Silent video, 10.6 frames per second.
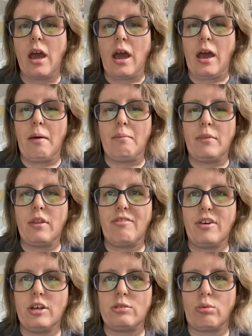Um, the
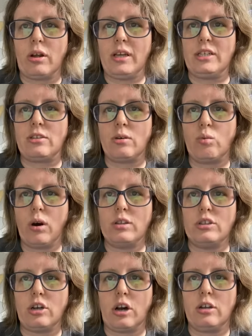first one is 1
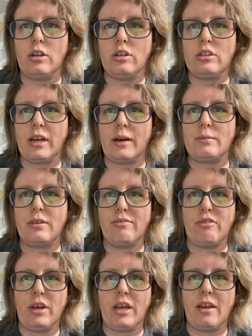John chapter
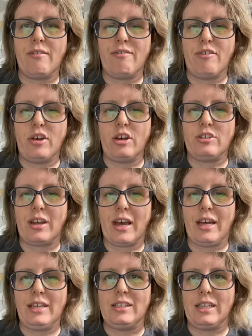3 verse
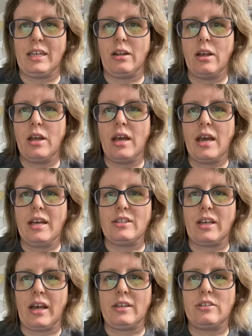18. It
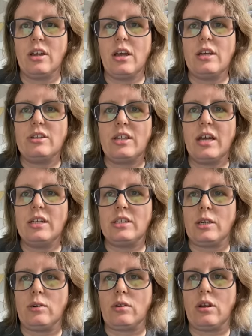says, Dear
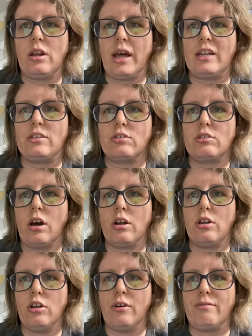children, let us not
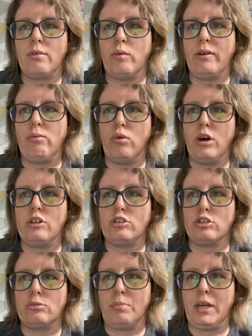love with words or
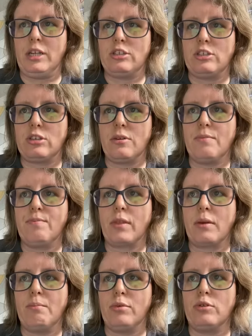speech,
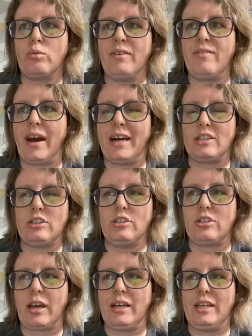but with actions
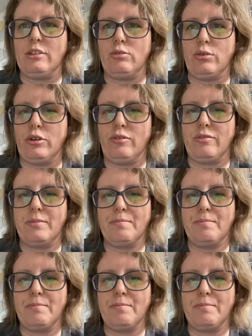and in truth.